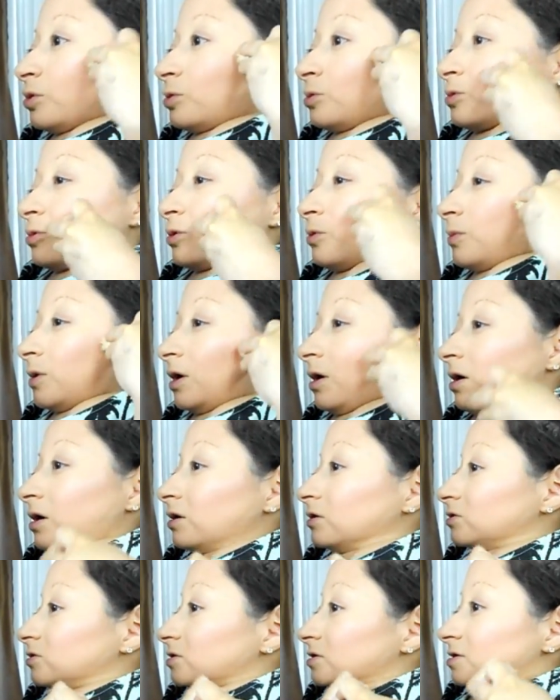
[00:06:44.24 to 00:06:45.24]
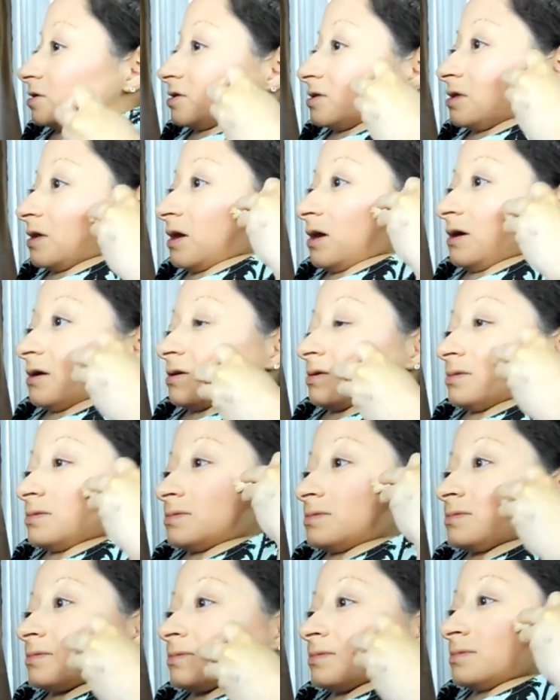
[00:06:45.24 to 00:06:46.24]
Oh my gosh, it's like
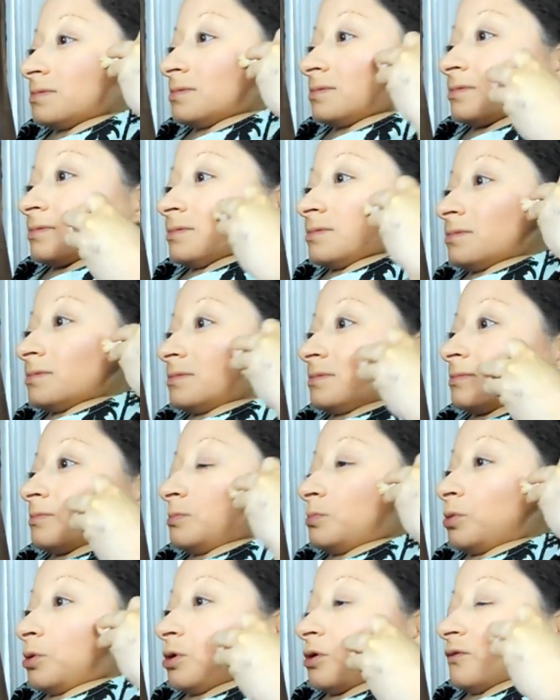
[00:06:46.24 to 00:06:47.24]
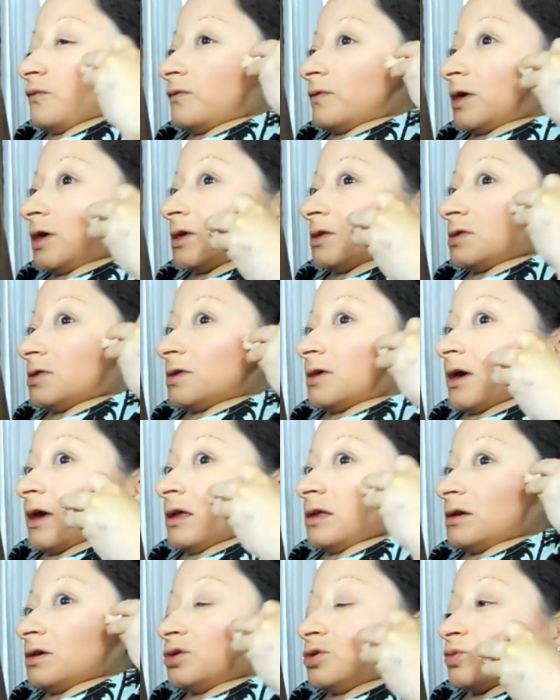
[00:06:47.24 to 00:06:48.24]
perfect
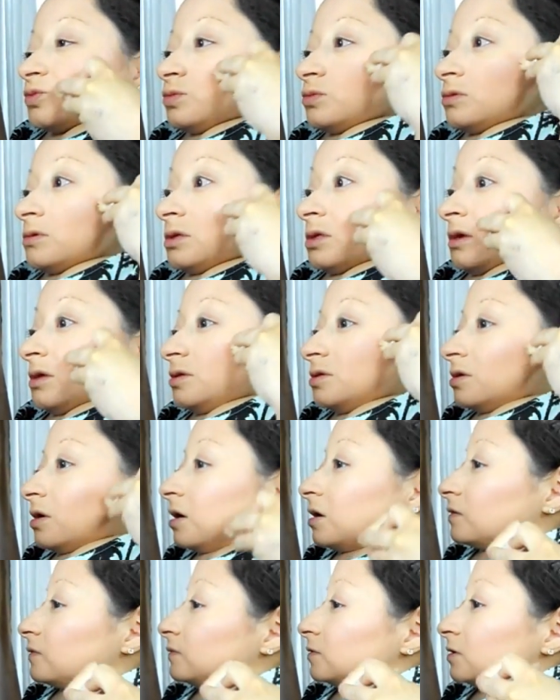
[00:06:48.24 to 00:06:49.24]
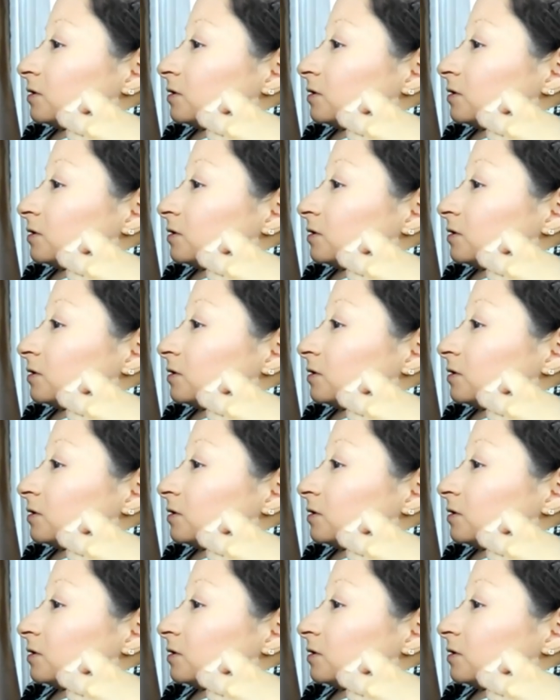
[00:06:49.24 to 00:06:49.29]
and it's really soft.